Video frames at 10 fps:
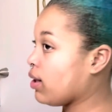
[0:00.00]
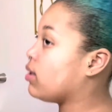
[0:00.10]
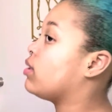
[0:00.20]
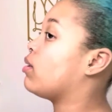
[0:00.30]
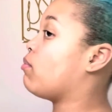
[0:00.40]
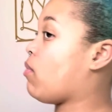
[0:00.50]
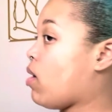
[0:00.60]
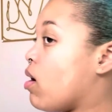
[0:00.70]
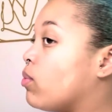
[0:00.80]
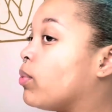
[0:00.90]
And then
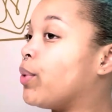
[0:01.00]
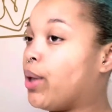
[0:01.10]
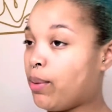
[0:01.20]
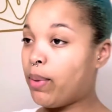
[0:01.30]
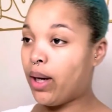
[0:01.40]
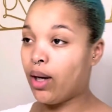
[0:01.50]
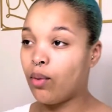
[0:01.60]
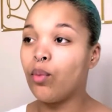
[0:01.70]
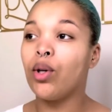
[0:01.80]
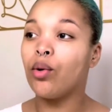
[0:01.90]
tomorrow when we come back,
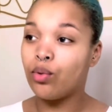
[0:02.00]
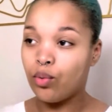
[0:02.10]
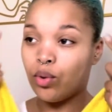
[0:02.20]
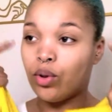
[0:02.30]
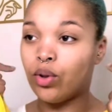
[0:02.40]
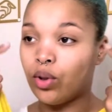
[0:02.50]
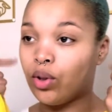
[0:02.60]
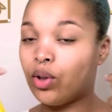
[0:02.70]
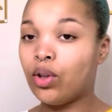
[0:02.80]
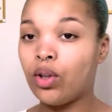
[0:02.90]
we're going to do the
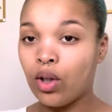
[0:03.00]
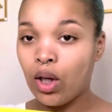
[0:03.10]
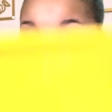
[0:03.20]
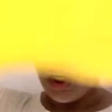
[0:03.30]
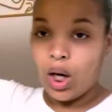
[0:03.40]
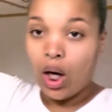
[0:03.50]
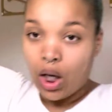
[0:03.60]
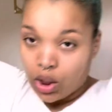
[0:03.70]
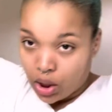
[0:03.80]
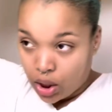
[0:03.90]
little
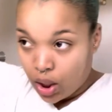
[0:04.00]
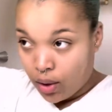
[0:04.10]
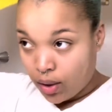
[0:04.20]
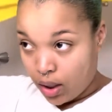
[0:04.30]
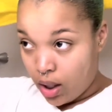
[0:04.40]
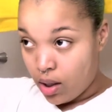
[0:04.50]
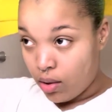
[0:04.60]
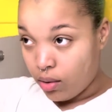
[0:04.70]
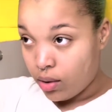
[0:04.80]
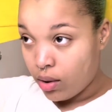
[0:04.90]
edges and everything
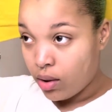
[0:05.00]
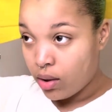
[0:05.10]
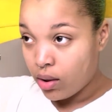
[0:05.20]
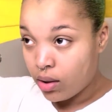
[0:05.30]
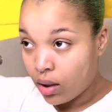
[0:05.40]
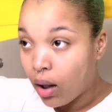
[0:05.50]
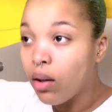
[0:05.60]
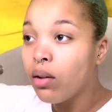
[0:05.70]
else. So,